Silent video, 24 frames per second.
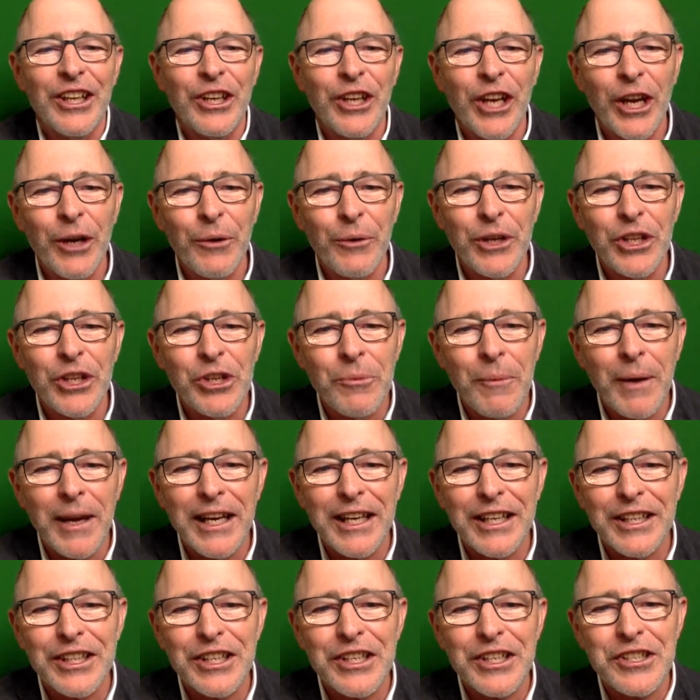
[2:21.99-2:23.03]
You know, when you
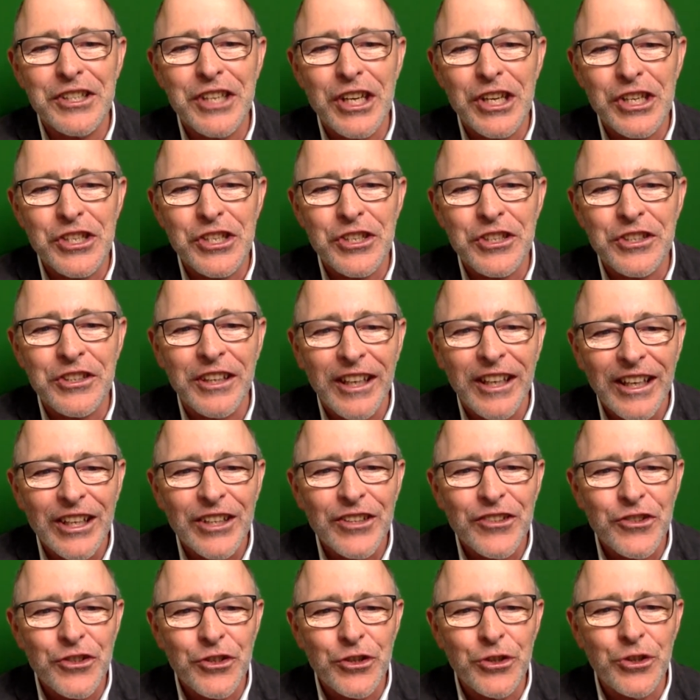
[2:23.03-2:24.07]
make a decision
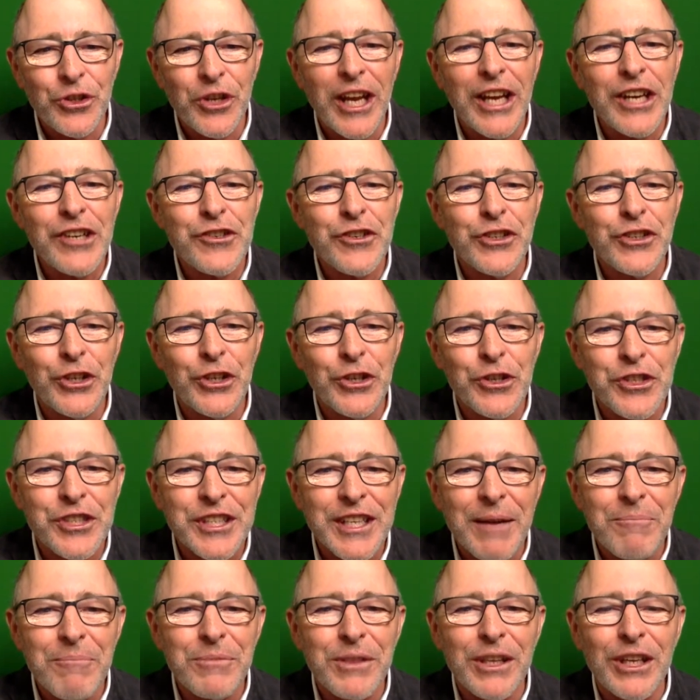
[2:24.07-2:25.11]
to introduce
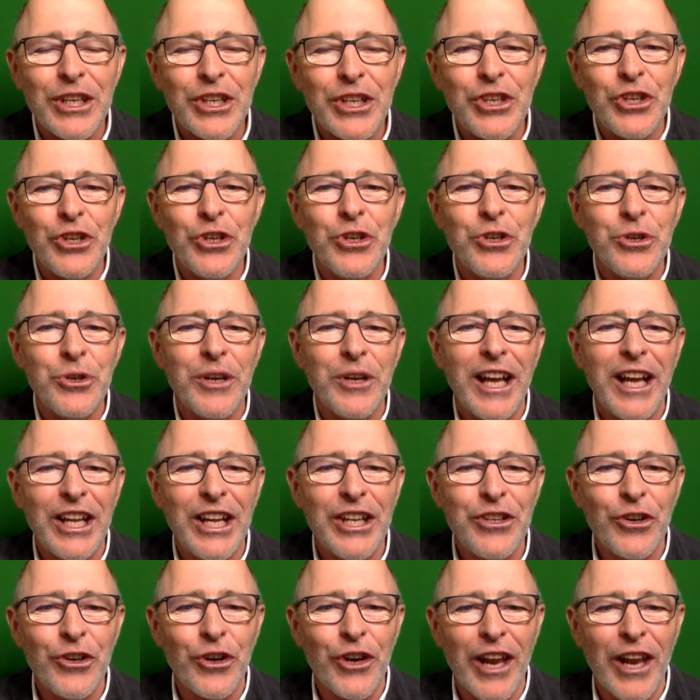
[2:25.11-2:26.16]
something new
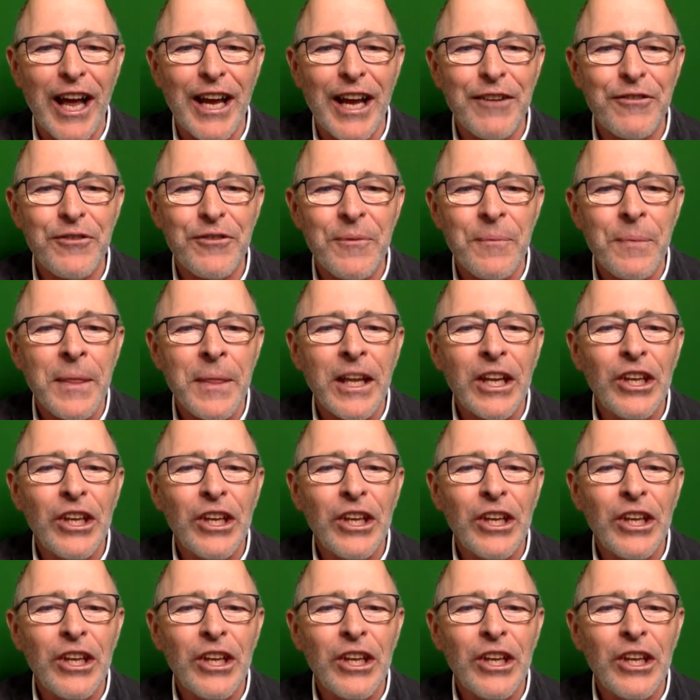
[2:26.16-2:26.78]
in your life,